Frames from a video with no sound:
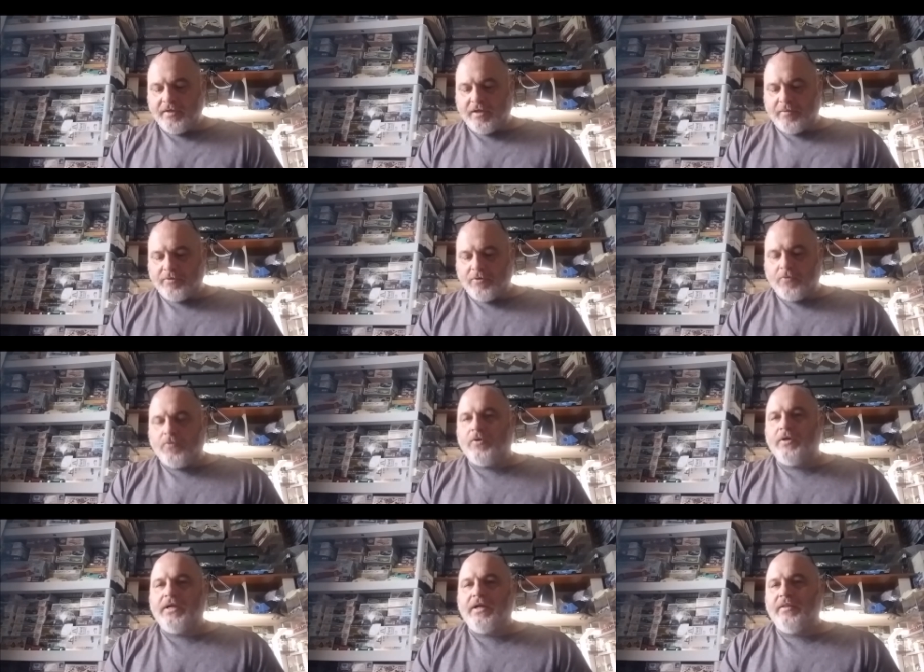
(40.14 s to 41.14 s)
I broke
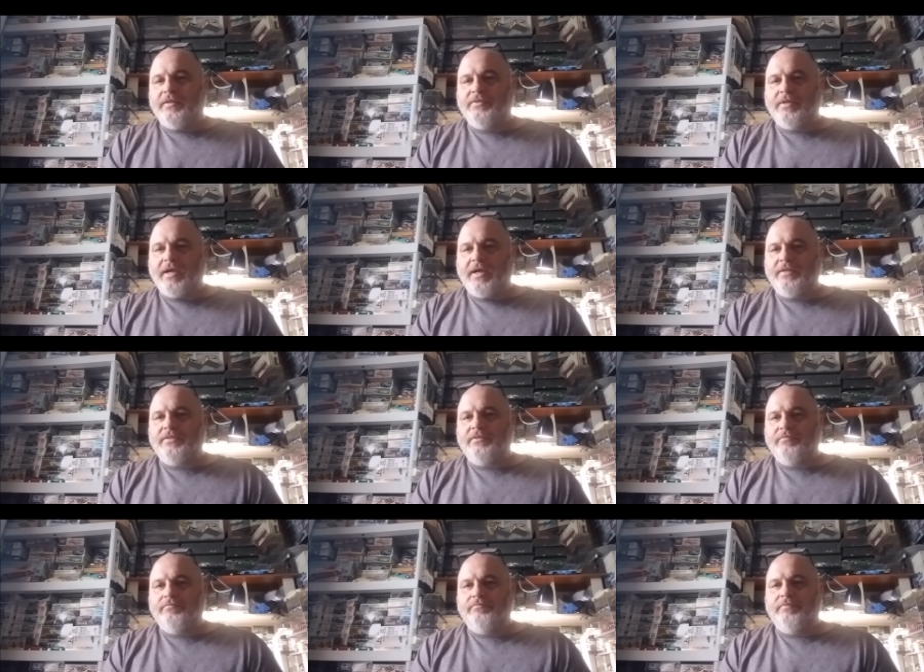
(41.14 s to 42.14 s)
one out of the stash
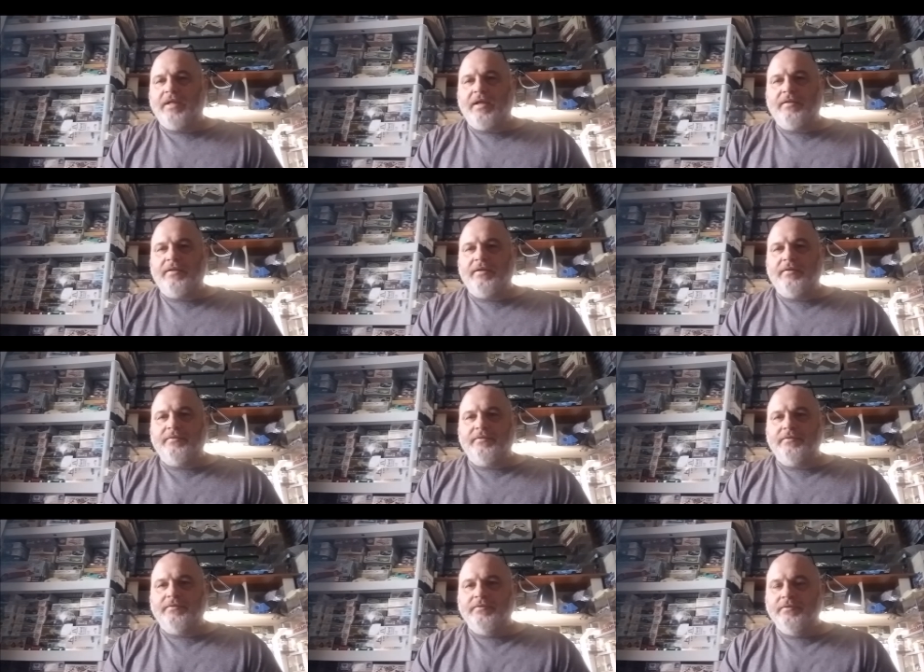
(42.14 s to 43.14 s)
down there in
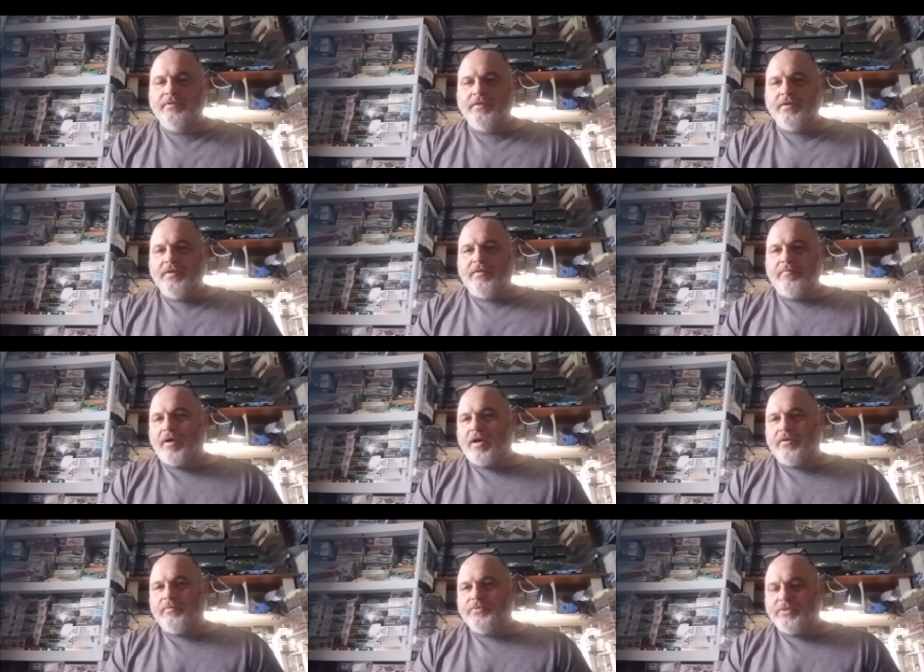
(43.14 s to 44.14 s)
the
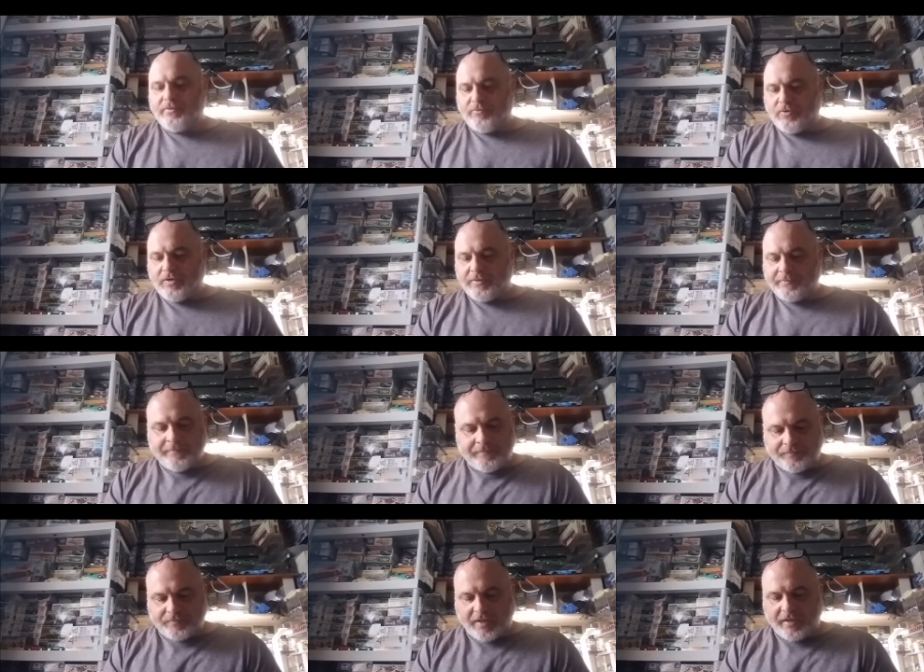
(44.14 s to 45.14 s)
bottom somewhere,
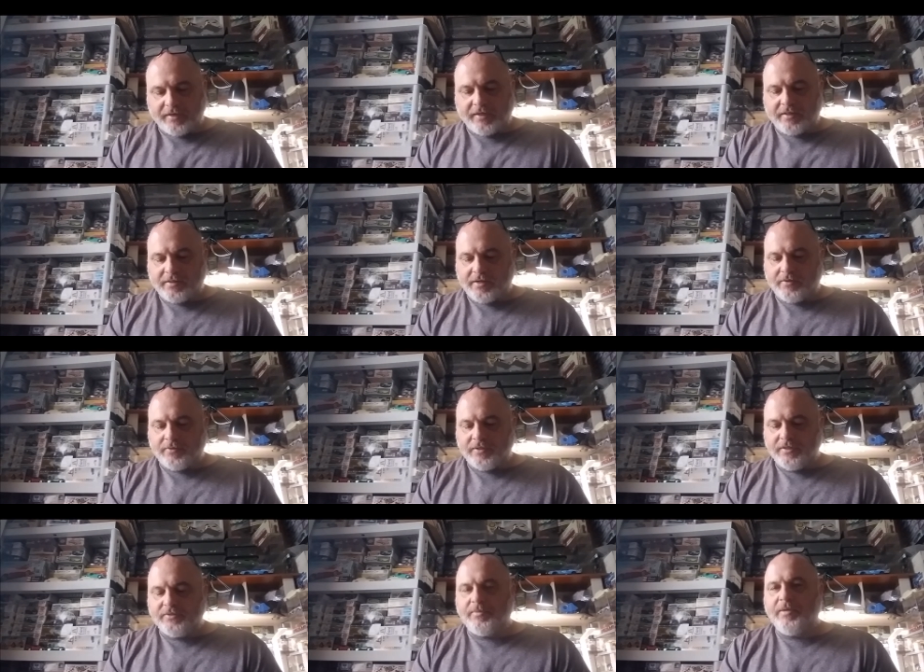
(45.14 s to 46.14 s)
and I thought, well,
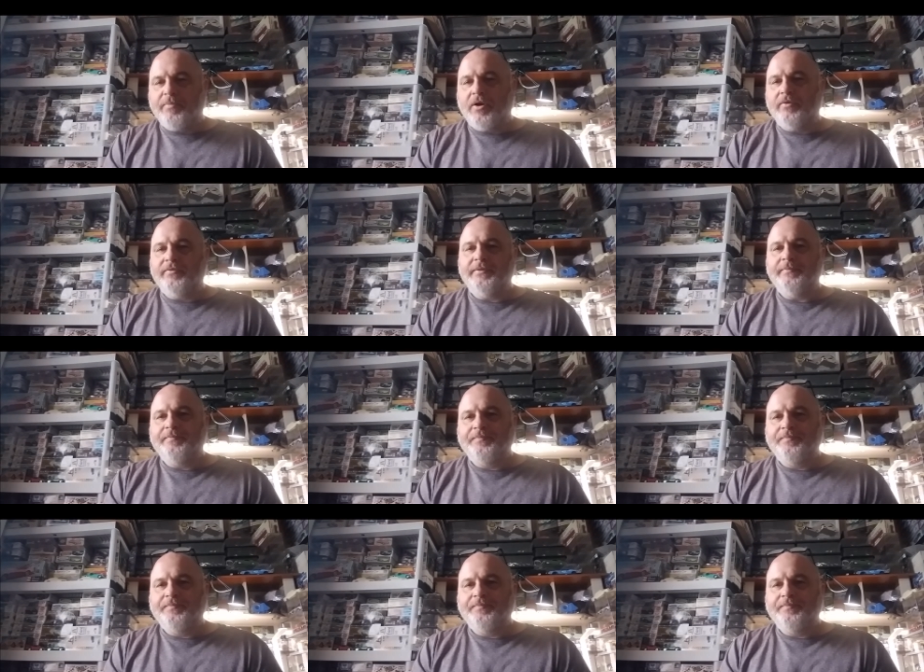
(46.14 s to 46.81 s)
this be perfect.